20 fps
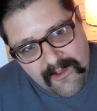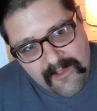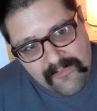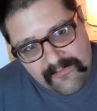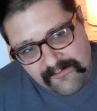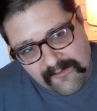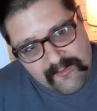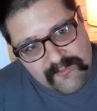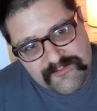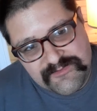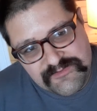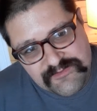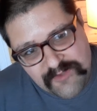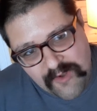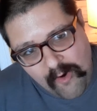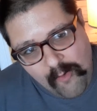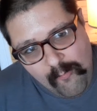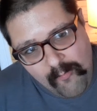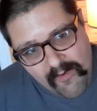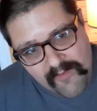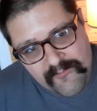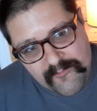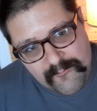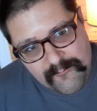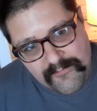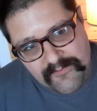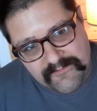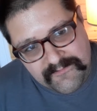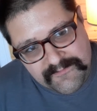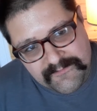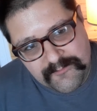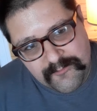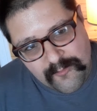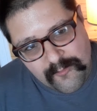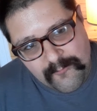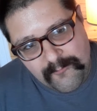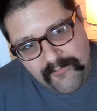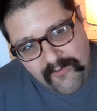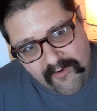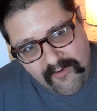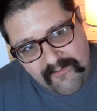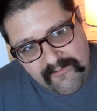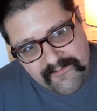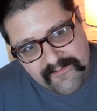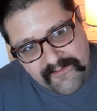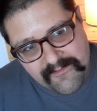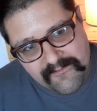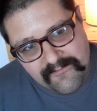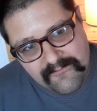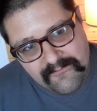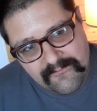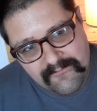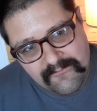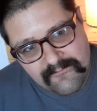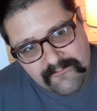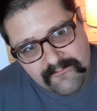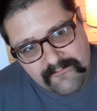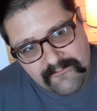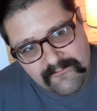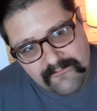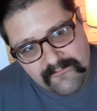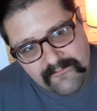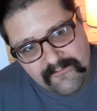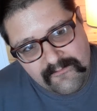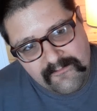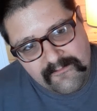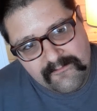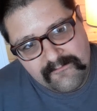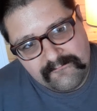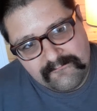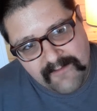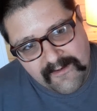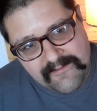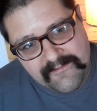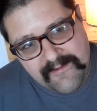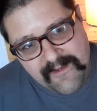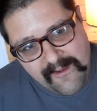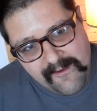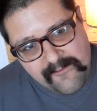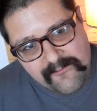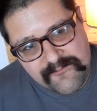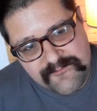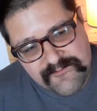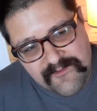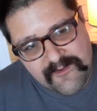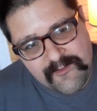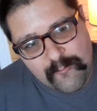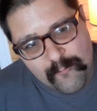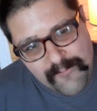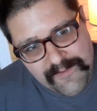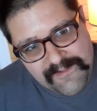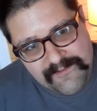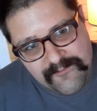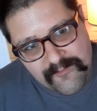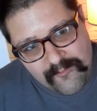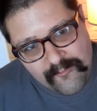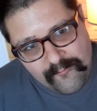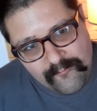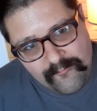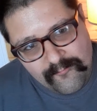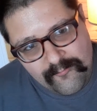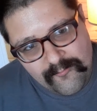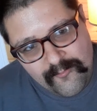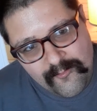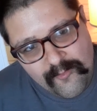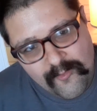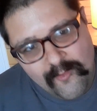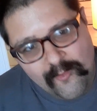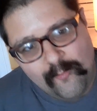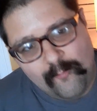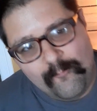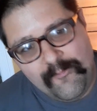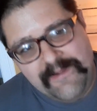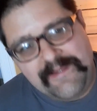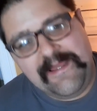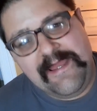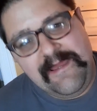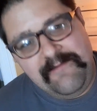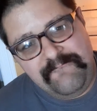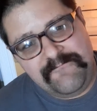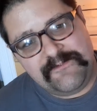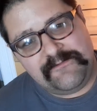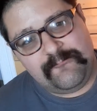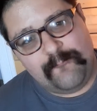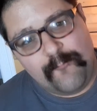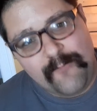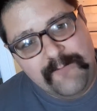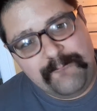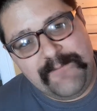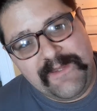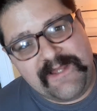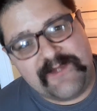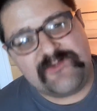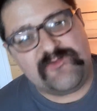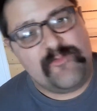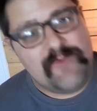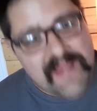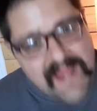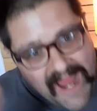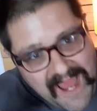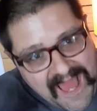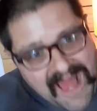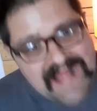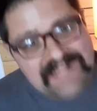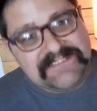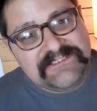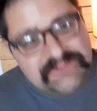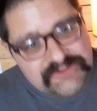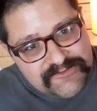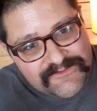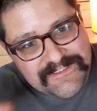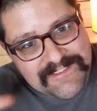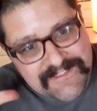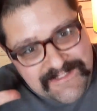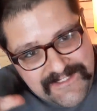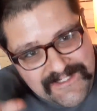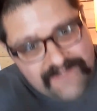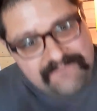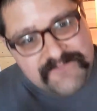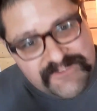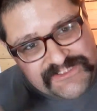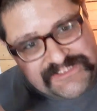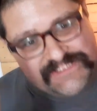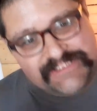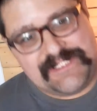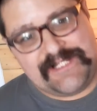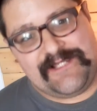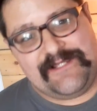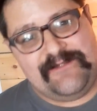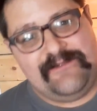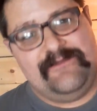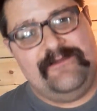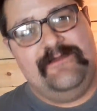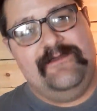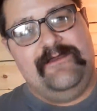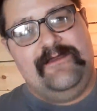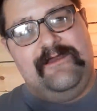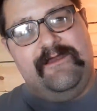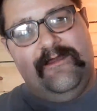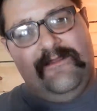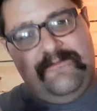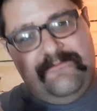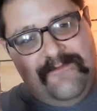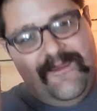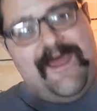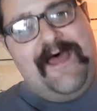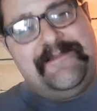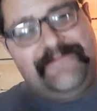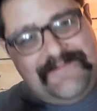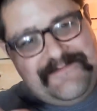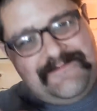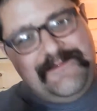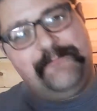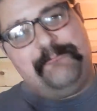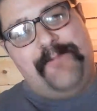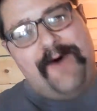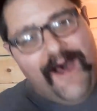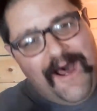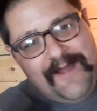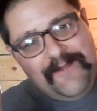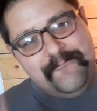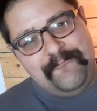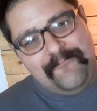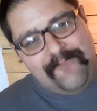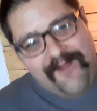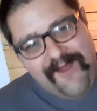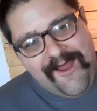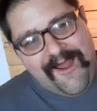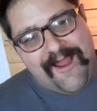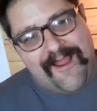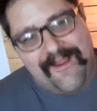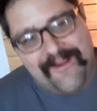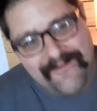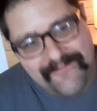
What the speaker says: There's no other political party that cares like we do. We give it, because we actually give a shit. That's the bottom line.